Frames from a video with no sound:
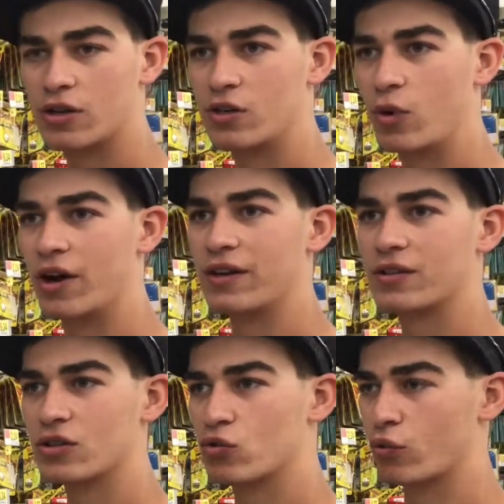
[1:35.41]
You want
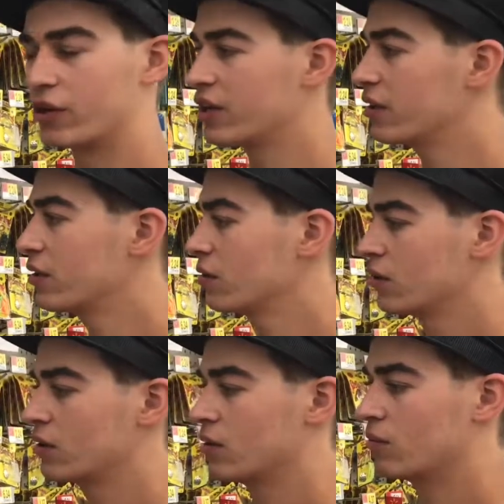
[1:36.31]
green
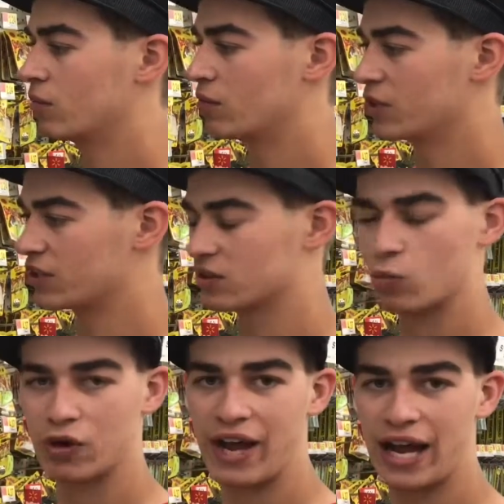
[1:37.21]
because it's
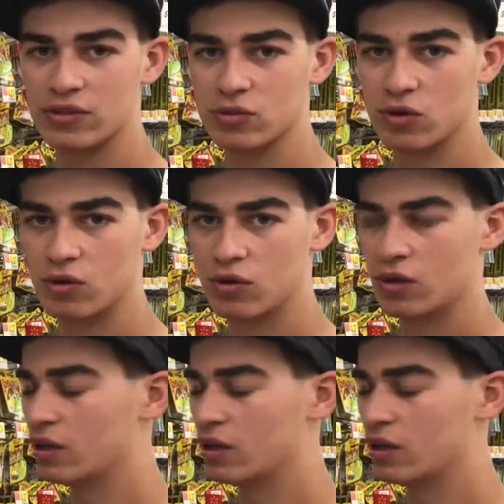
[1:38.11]
more natural,